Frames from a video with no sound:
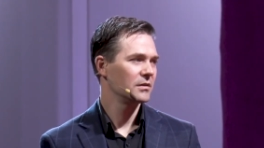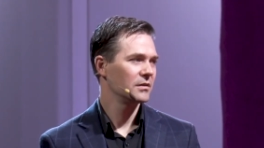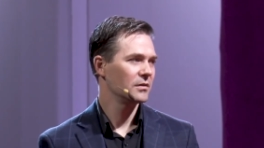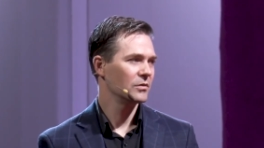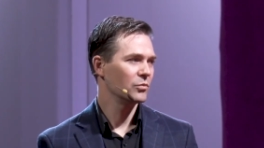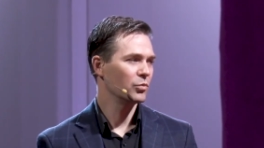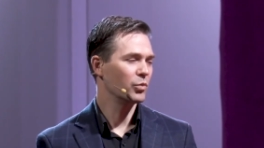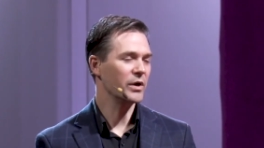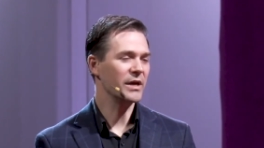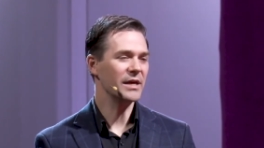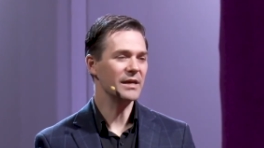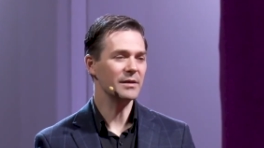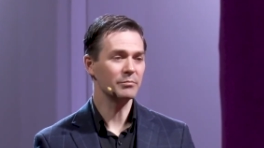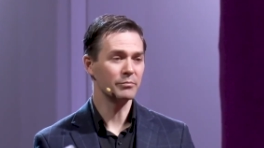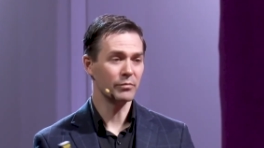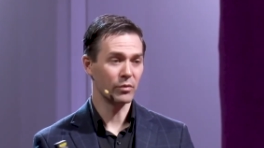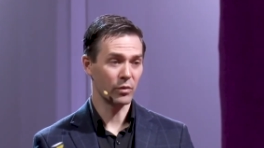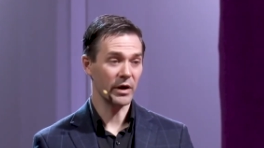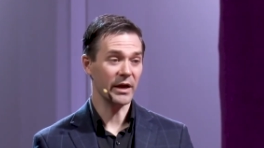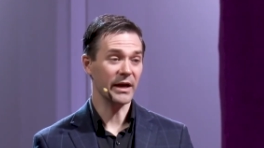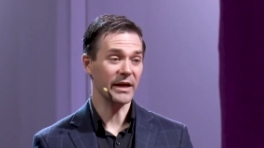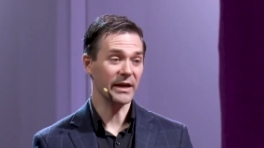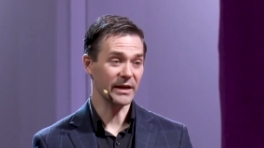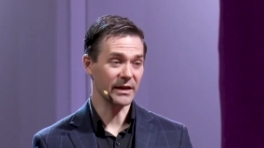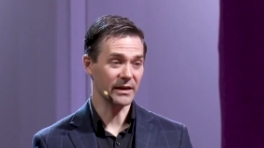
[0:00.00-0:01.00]
We
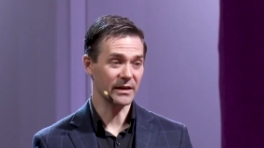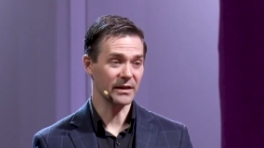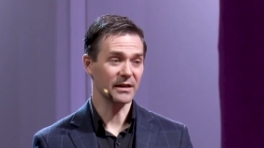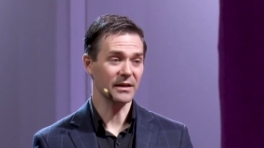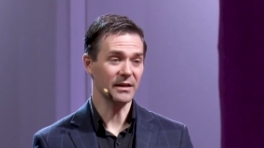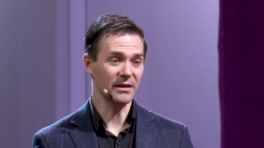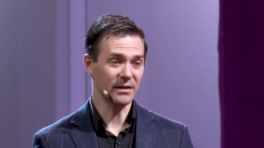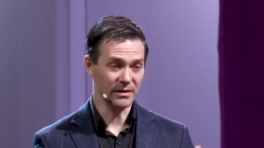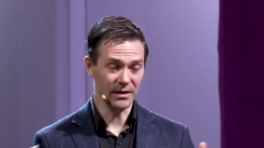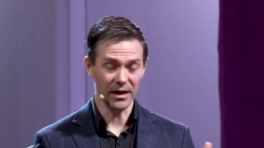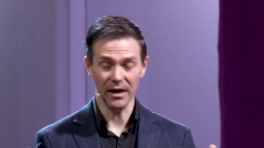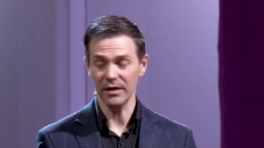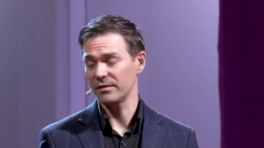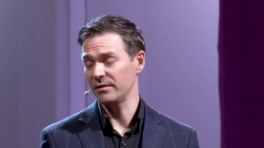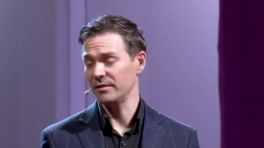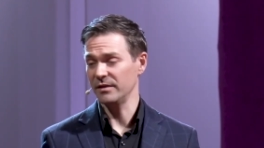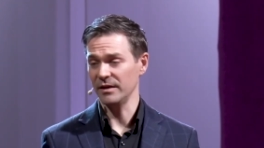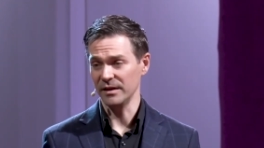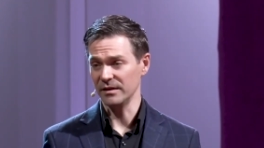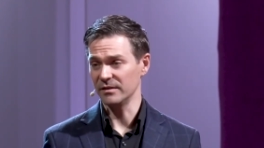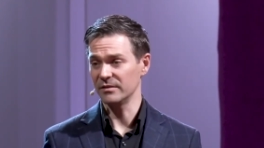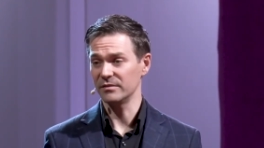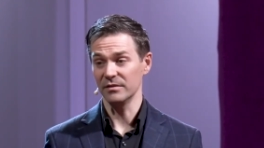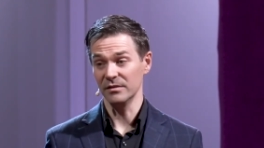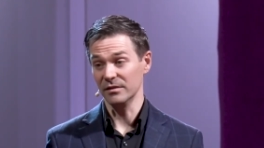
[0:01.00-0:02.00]
bring
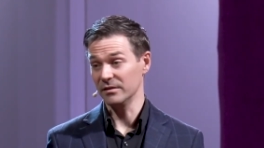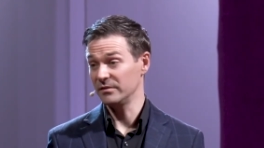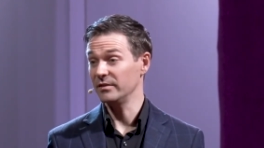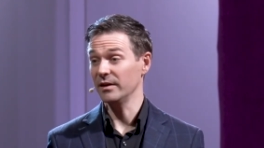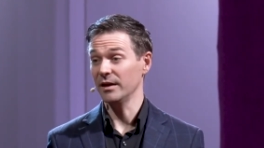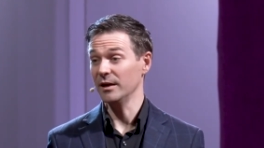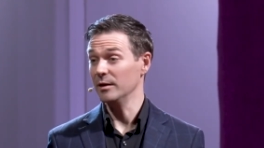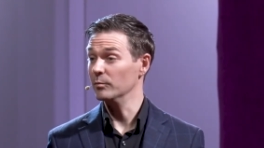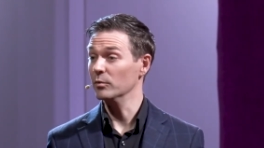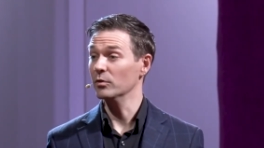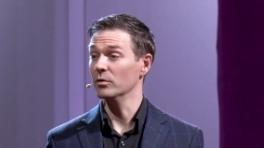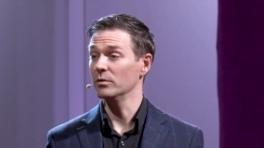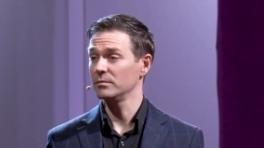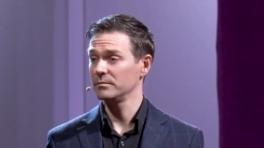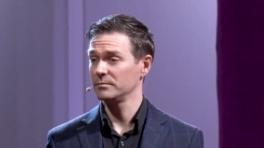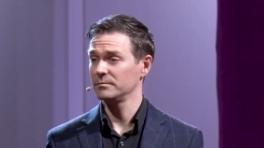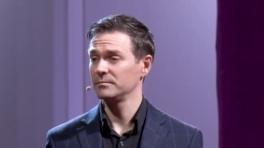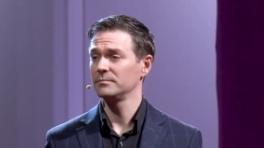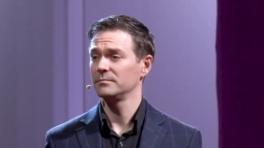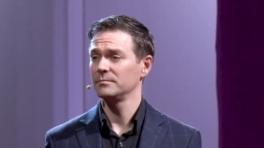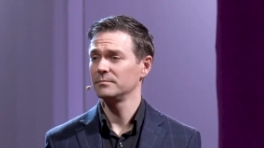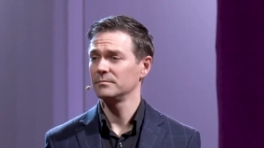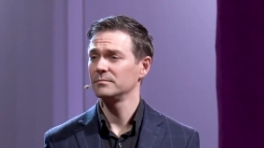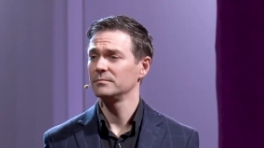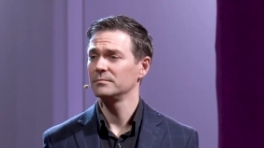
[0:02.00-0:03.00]
nothing to the table.
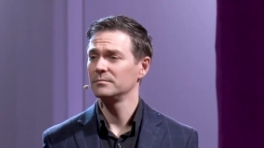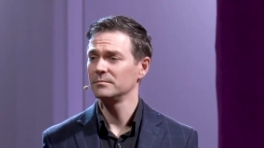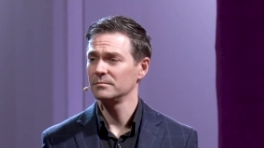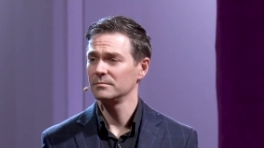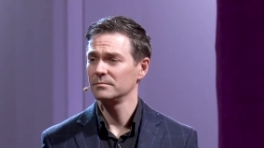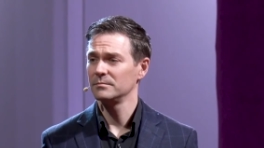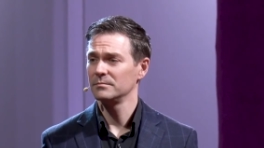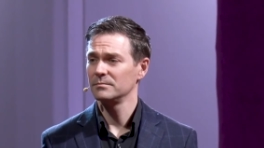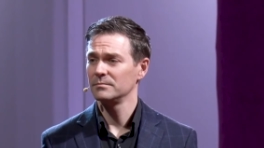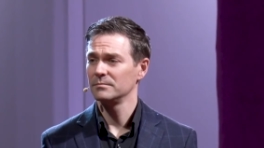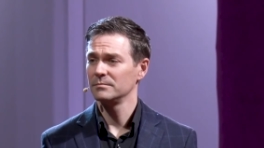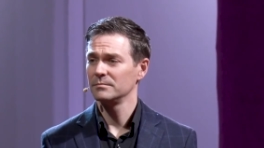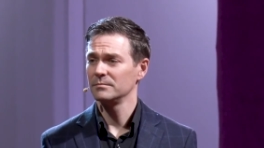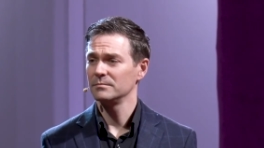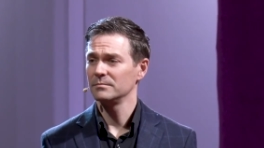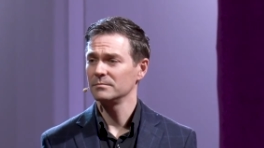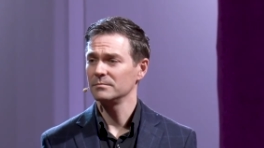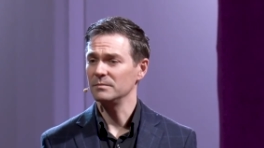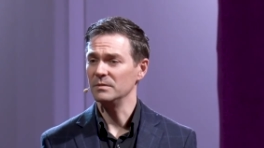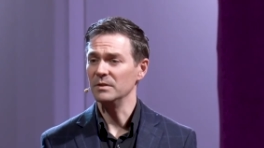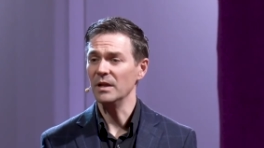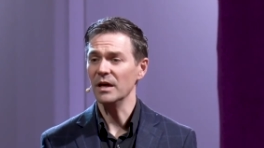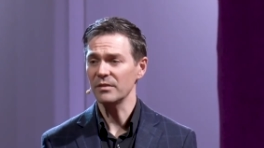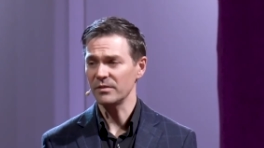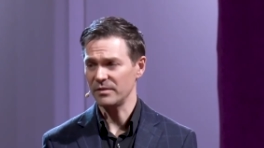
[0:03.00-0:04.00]

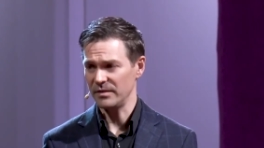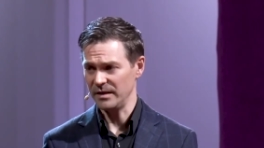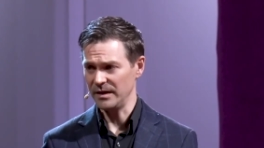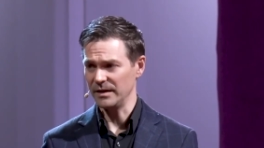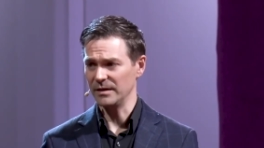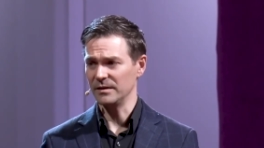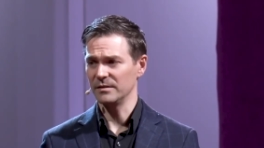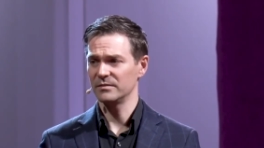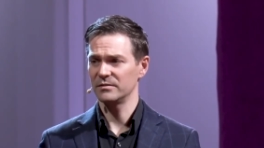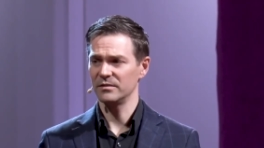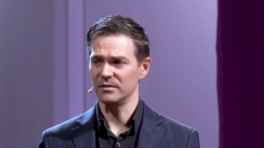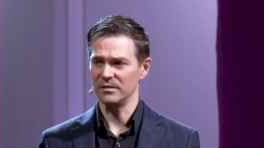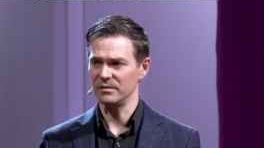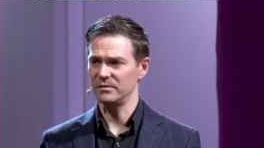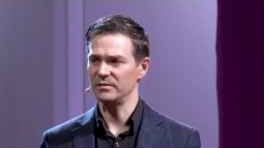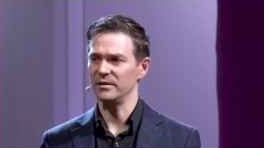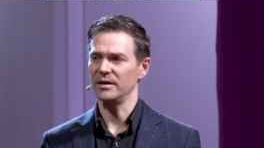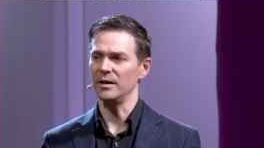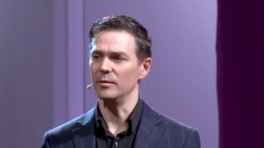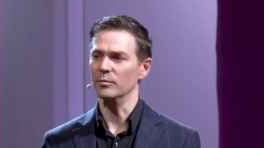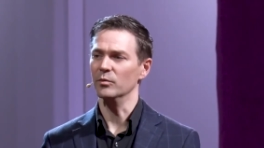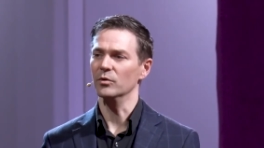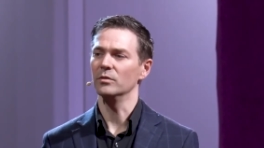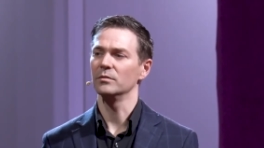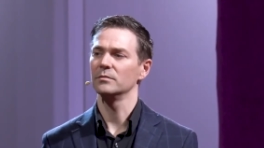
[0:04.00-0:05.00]
Nothing to the
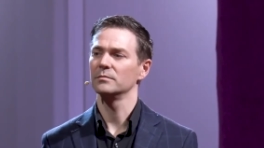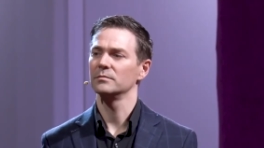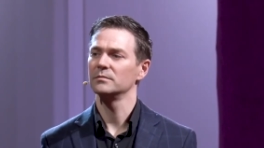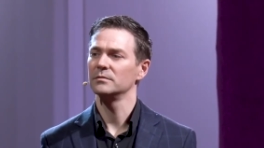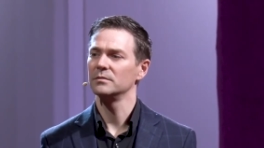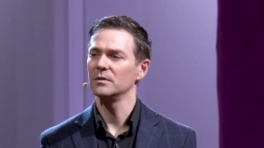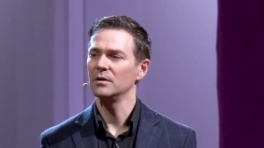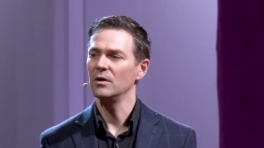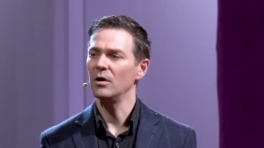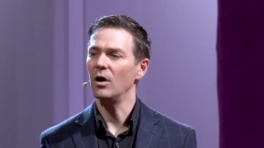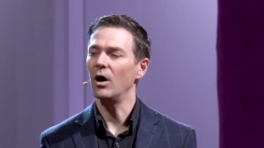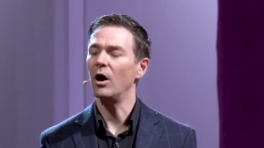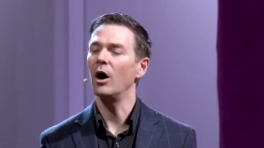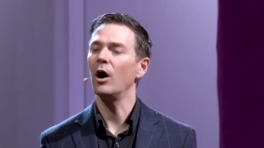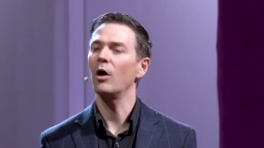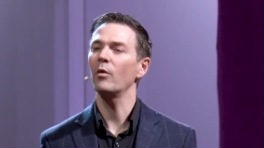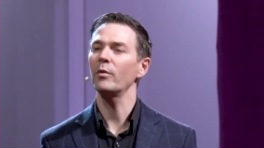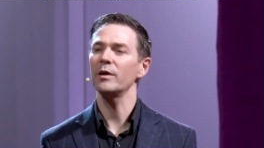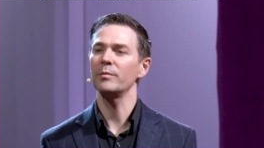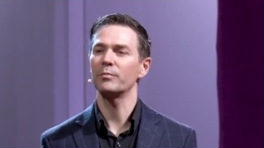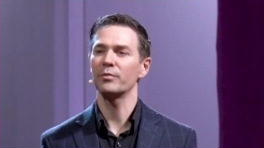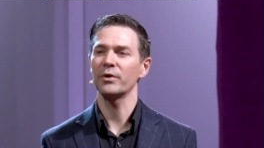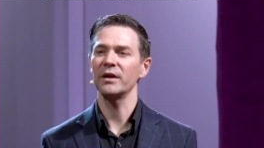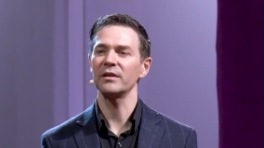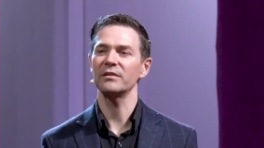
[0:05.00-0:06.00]
table. All
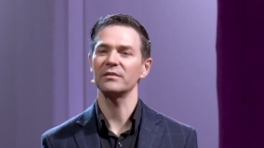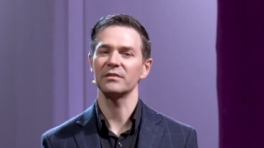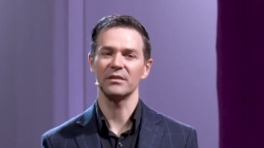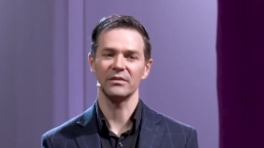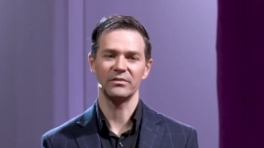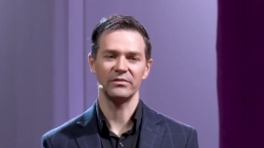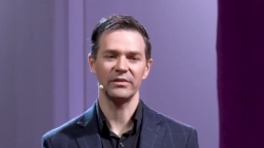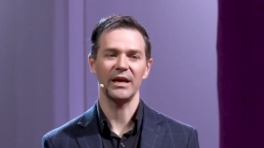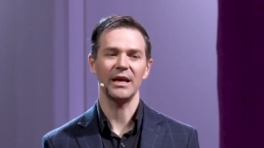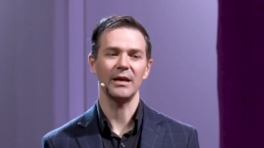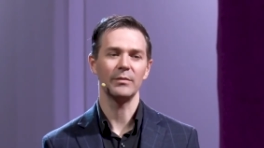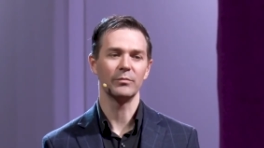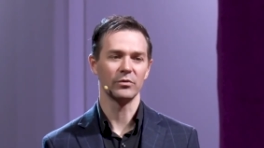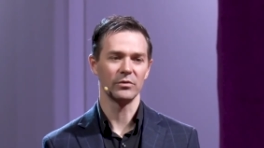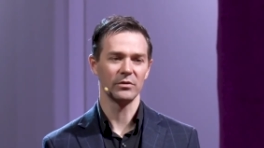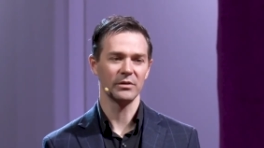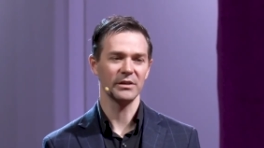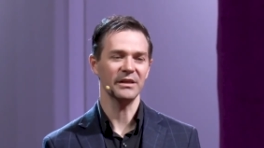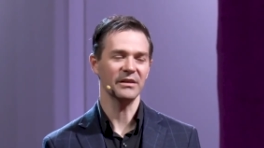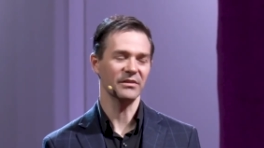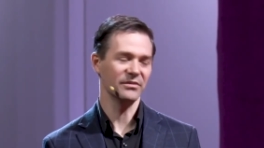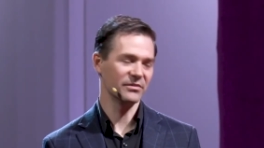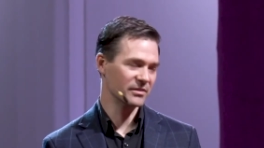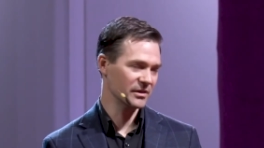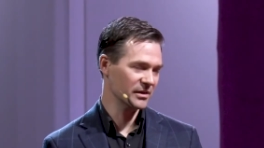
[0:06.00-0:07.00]
we bring to the table
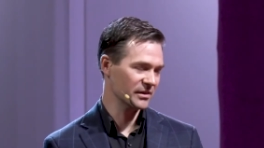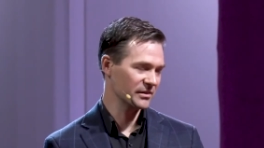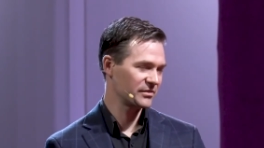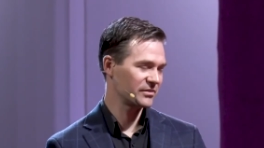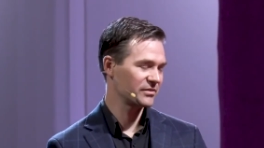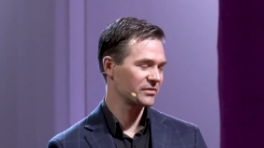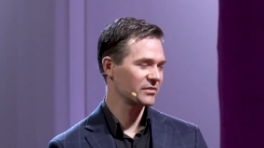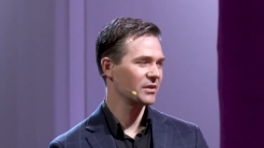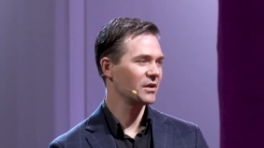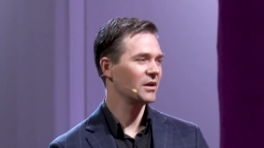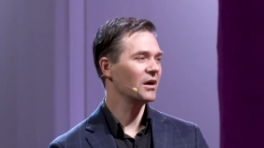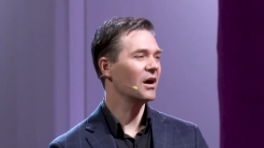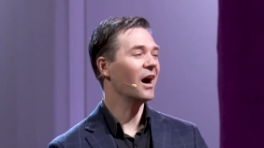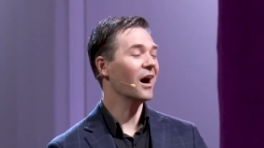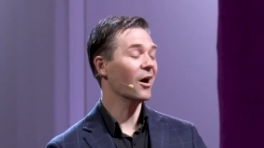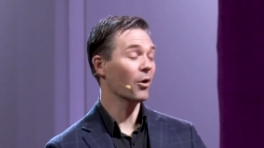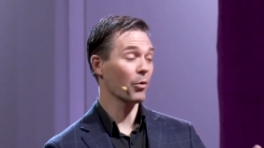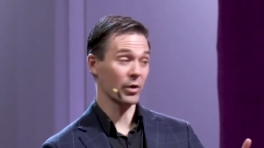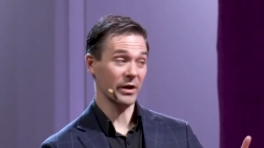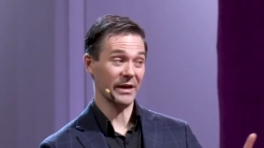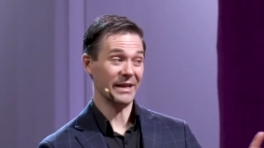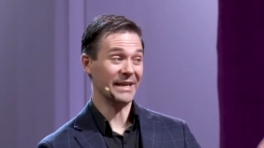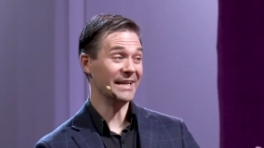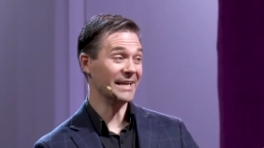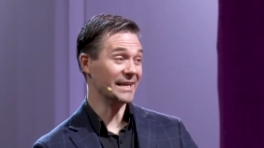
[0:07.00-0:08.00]
is this
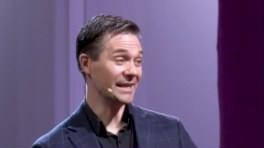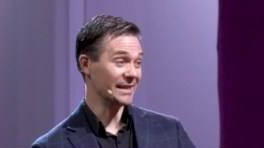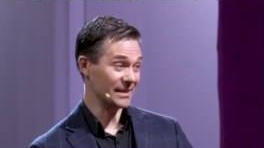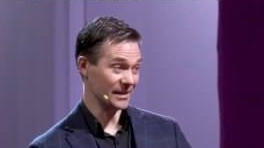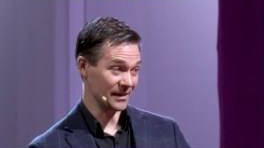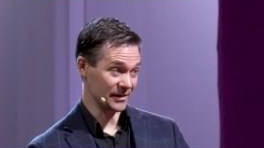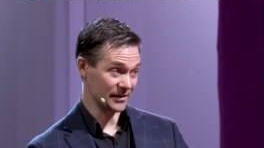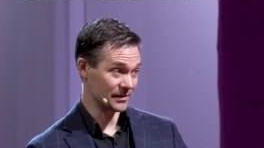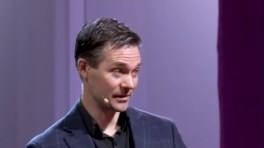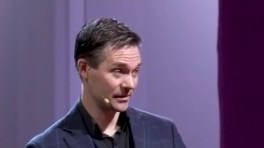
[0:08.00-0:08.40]
our need.